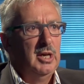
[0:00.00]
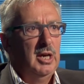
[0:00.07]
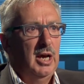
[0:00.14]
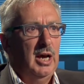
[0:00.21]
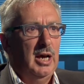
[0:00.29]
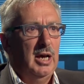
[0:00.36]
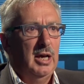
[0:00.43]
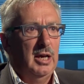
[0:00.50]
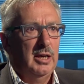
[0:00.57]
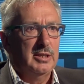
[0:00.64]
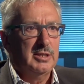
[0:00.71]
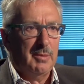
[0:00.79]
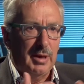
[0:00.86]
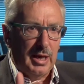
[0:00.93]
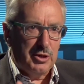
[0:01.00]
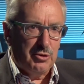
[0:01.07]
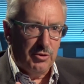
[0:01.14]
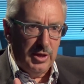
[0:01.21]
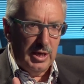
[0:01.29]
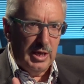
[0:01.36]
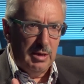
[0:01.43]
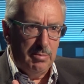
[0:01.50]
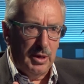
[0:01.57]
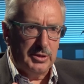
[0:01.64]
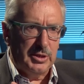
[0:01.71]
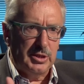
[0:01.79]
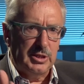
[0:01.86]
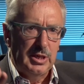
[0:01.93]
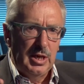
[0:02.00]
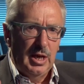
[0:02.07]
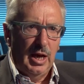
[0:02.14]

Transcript: some are lateral thinking puzzles,